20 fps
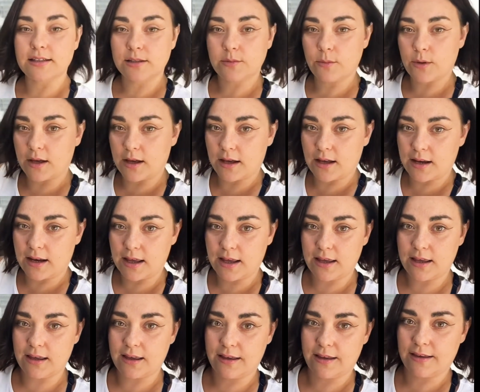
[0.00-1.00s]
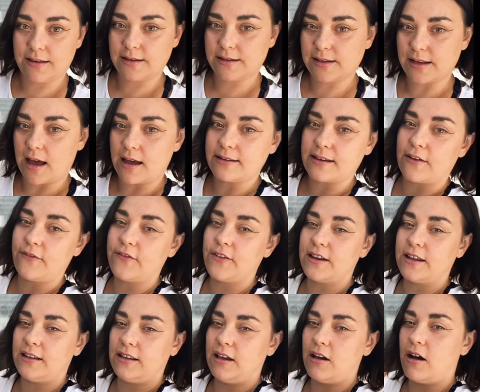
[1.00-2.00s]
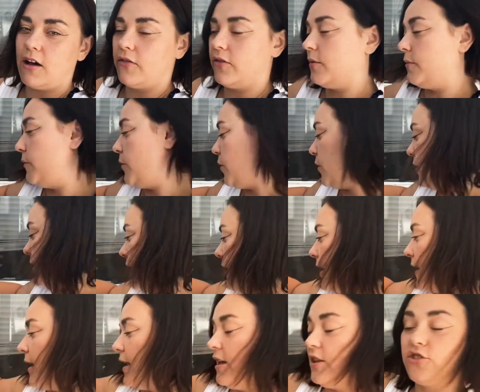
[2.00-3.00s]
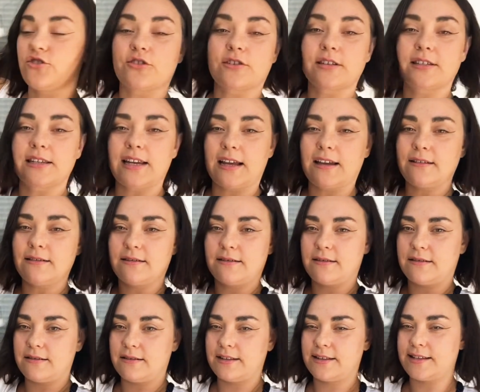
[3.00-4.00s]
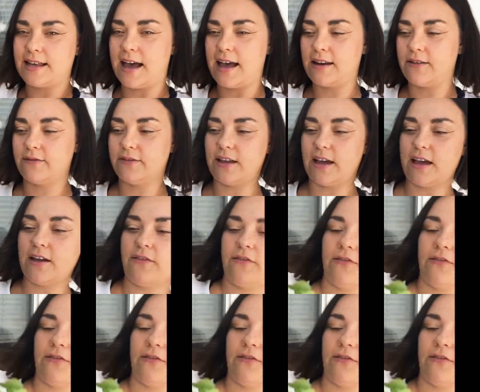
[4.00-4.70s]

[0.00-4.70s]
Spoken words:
one is definitely on the more like interesting side of life.